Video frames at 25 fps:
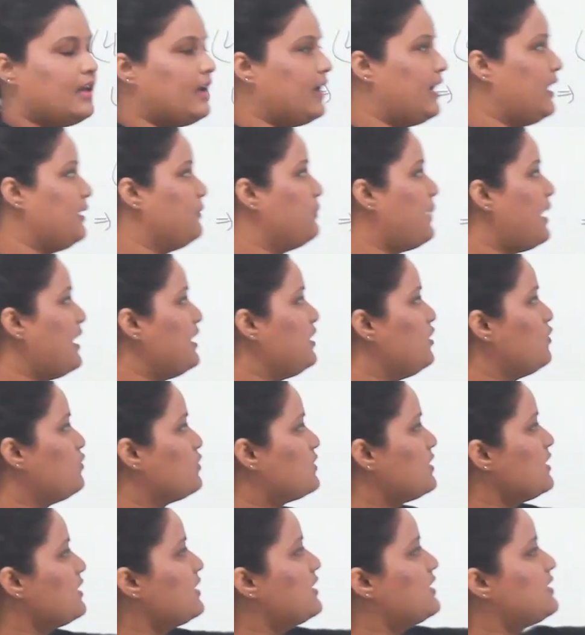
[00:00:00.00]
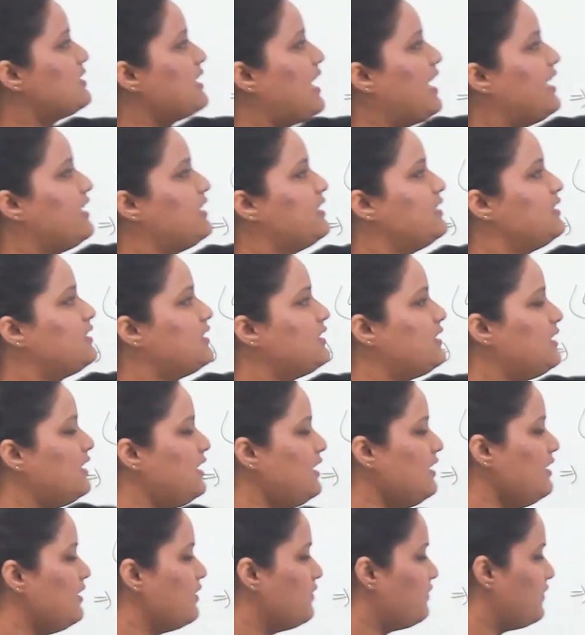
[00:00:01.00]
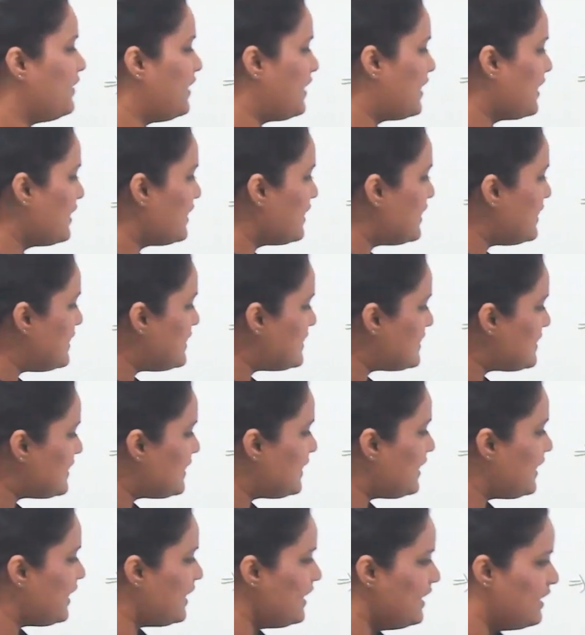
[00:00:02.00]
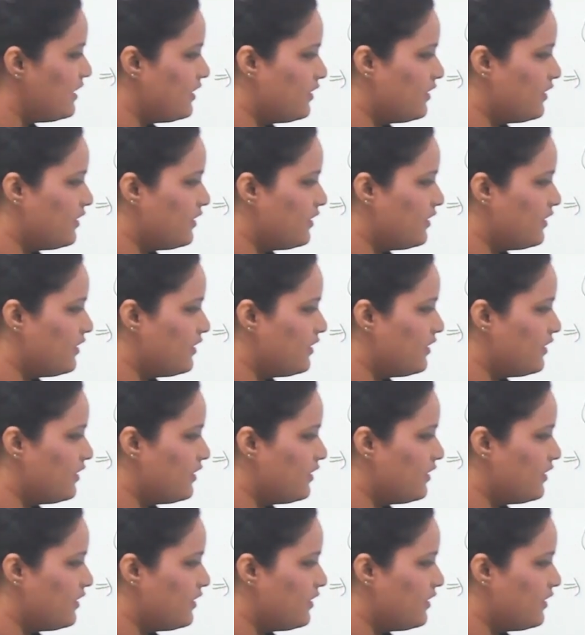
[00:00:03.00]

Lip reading: And by using this identity, we can easily